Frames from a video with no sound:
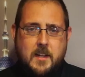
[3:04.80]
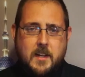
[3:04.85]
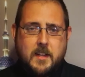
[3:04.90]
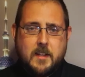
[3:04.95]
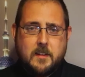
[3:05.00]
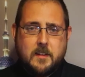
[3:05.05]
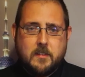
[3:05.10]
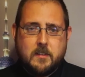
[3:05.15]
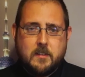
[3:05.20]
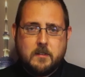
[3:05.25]
did
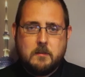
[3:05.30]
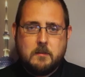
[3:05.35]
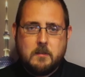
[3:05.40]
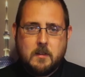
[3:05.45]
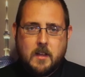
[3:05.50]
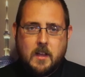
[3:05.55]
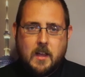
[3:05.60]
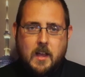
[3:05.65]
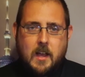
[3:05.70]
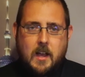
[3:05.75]
it?
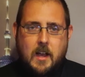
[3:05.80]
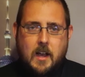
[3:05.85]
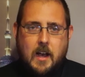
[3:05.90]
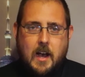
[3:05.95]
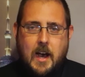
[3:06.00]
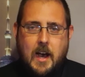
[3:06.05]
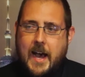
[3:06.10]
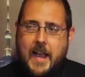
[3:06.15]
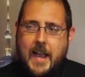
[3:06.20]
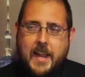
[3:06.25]

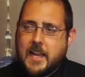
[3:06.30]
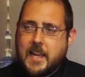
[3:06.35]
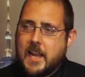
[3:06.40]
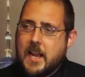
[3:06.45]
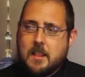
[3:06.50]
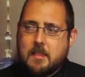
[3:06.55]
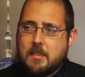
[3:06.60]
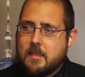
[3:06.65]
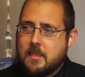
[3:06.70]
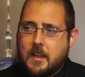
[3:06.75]
I
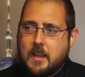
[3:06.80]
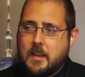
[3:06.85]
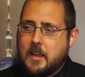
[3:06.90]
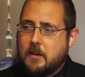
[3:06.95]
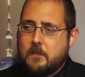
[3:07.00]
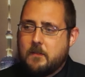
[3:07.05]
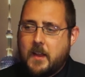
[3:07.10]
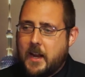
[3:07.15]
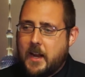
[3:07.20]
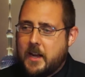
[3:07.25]
can't
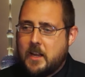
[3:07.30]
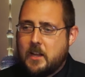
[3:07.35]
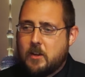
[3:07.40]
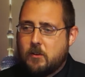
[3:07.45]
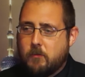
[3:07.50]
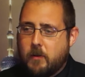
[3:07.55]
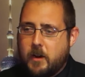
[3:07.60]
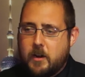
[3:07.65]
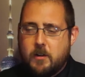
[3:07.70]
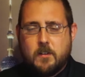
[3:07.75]
think of any
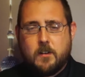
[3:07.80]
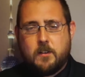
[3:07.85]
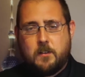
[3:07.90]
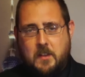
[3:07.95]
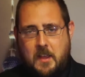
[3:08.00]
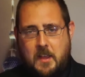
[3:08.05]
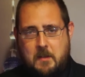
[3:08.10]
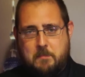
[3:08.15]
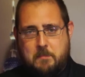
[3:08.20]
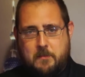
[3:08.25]
greater
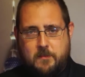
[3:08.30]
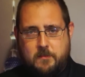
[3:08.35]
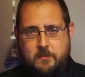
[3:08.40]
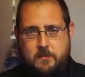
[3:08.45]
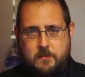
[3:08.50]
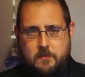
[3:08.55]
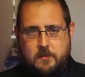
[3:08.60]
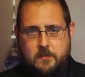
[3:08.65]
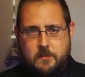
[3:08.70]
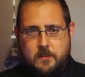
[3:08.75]
example
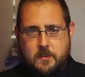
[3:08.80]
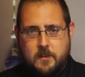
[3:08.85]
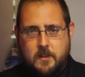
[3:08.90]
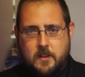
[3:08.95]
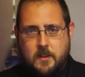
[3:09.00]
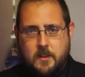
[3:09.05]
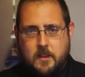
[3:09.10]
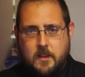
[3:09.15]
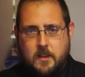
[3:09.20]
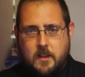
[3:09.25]

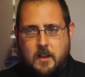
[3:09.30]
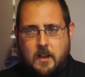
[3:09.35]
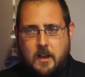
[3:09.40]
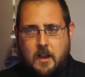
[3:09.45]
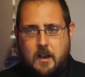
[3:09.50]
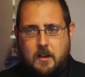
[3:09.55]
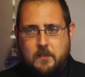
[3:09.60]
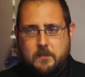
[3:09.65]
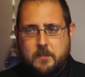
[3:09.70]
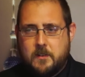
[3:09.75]

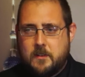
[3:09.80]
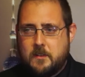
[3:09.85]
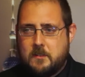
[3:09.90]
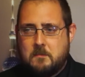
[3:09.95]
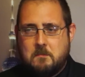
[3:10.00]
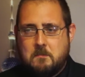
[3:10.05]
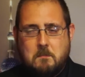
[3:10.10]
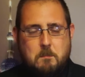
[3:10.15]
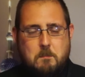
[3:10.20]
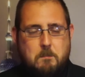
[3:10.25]

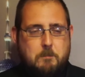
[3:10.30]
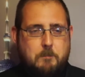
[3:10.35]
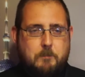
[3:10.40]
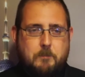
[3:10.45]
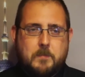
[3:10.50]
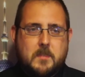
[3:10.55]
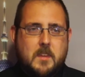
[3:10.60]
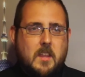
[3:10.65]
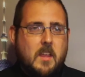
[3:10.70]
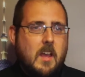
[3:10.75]

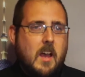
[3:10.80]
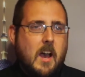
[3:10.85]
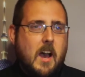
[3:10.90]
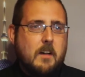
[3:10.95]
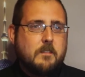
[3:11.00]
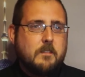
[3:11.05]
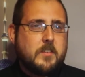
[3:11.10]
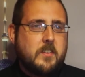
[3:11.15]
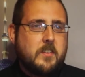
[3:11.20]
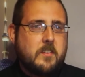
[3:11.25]

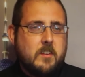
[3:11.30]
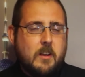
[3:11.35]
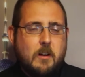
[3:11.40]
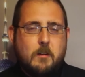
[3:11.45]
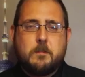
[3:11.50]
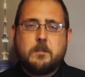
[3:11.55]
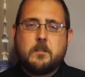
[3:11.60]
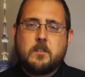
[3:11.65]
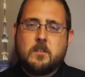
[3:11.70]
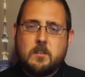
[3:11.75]
of
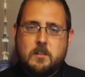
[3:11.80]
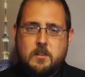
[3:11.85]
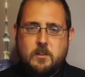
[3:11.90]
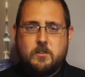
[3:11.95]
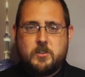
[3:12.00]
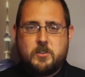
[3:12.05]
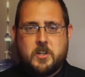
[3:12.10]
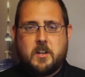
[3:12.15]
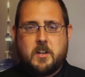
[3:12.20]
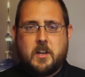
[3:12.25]

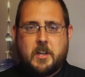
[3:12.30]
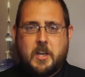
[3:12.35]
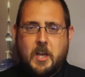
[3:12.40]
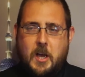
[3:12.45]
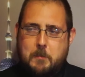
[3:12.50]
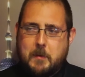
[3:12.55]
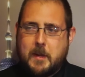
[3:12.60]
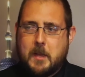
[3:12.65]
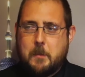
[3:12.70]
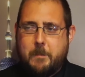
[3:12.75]
self-delusion
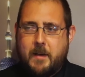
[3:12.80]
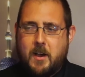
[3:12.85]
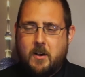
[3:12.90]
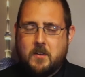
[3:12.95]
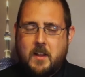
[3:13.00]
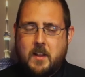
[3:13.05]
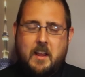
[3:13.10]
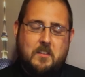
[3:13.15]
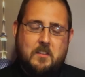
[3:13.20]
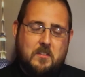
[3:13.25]
coming
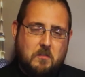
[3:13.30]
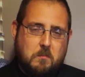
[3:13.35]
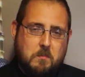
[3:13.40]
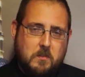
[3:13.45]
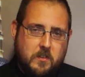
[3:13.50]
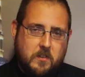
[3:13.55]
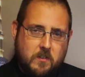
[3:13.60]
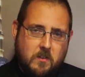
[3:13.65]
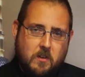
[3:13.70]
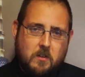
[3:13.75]
about as a
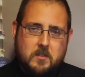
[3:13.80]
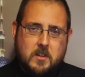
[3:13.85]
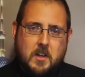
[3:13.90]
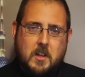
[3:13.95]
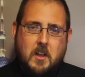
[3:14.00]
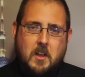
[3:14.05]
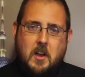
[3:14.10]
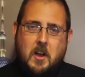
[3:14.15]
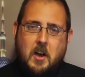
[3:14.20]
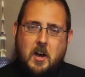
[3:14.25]
result
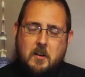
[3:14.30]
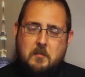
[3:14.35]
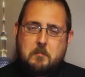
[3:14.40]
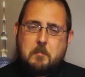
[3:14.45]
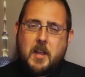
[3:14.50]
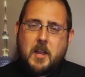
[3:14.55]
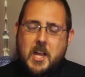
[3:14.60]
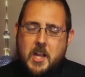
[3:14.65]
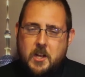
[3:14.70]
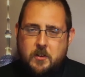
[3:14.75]

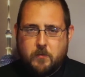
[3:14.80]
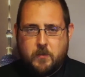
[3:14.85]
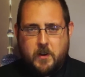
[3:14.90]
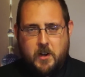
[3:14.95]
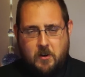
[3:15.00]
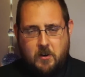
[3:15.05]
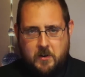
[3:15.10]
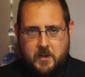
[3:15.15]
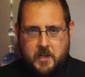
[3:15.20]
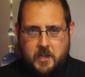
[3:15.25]
of
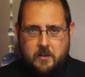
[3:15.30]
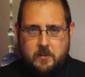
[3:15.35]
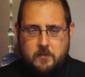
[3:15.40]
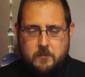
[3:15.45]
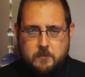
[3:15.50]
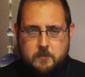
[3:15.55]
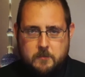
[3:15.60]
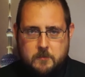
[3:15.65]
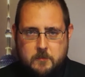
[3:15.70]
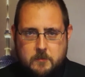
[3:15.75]
patriarchy.
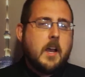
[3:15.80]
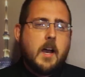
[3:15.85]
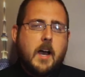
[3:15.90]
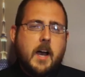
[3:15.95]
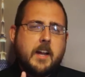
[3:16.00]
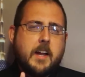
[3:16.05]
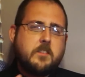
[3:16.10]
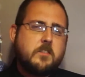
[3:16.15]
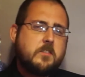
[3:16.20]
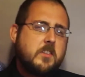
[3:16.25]

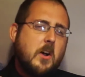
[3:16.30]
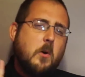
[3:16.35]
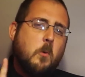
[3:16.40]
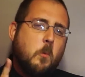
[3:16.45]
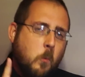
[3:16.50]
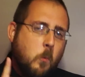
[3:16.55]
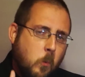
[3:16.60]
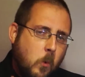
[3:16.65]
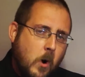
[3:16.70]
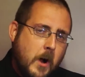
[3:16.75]
I just got
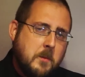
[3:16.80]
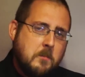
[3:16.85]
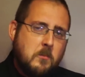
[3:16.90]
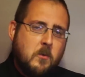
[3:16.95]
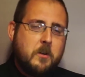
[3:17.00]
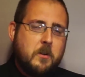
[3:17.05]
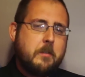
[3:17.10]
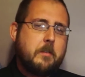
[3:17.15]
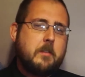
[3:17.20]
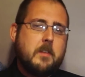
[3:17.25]
one
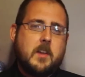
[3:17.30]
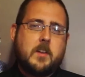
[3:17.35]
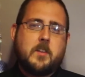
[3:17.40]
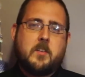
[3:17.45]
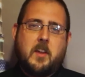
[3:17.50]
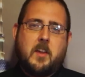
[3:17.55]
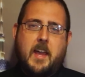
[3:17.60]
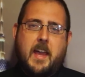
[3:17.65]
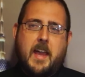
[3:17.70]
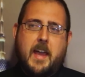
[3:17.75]
more thing
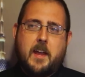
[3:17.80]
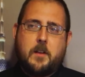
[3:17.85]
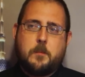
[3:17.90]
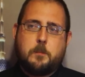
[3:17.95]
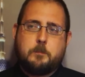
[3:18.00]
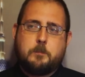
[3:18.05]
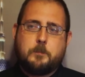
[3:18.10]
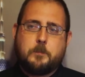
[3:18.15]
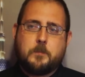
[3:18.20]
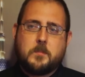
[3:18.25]
to add.